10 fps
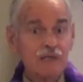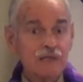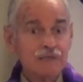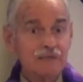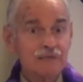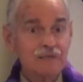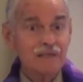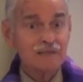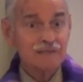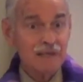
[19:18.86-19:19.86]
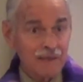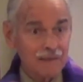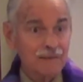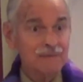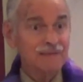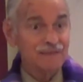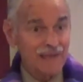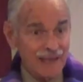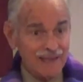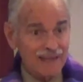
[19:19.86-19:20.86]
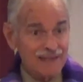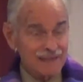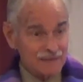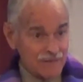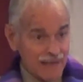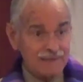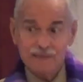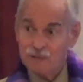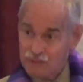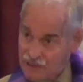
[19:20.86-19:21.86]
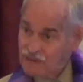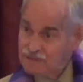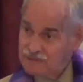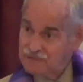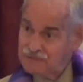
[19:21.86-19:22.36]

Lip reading: Jesus is here today interacting with us